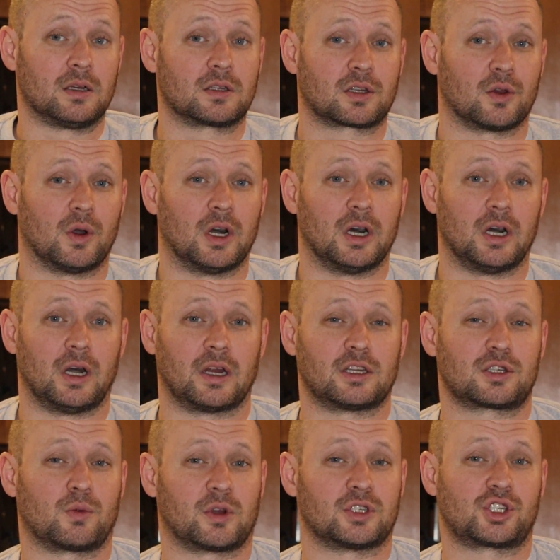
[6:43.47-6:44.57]
So I
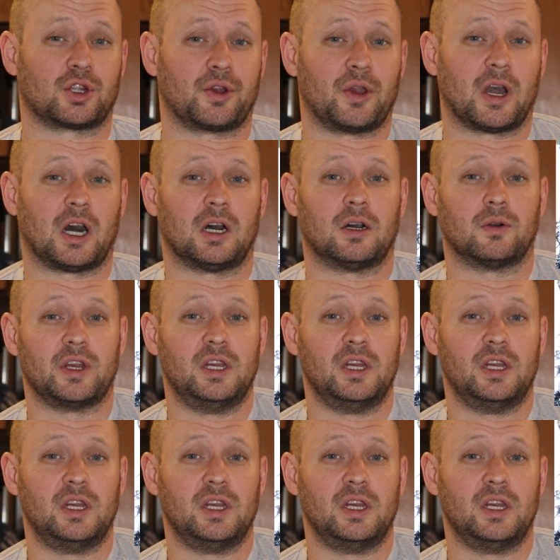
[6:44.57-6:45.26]
just want to show you how